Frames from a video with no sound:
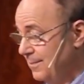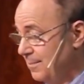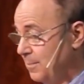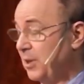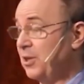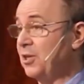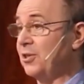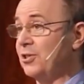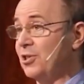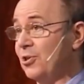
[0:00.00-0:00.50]

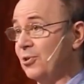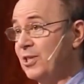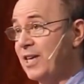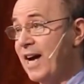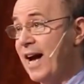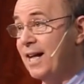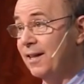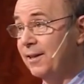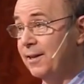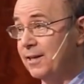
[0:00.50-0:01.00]
But the
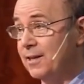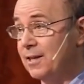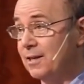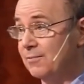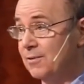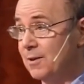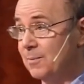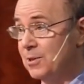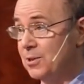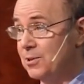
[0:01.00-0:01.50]
totality
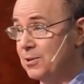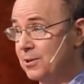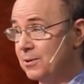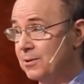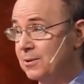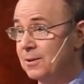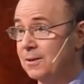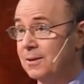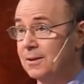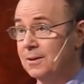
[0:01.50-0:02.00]
of
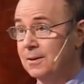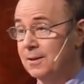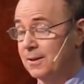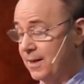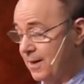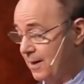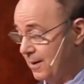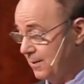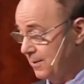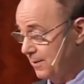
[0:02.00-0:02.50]
images
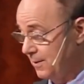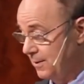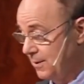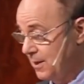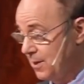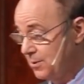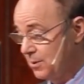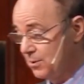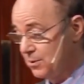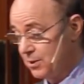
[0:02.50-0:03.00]

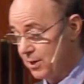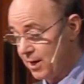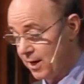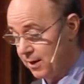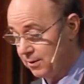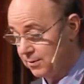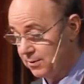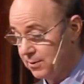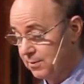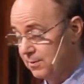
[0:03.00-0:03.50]
doesn't
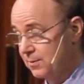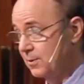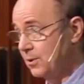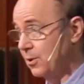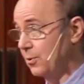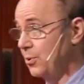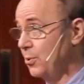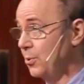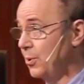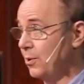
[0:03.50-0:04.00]
change.
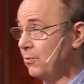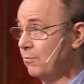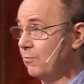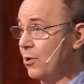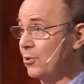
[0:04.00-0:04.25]
So you can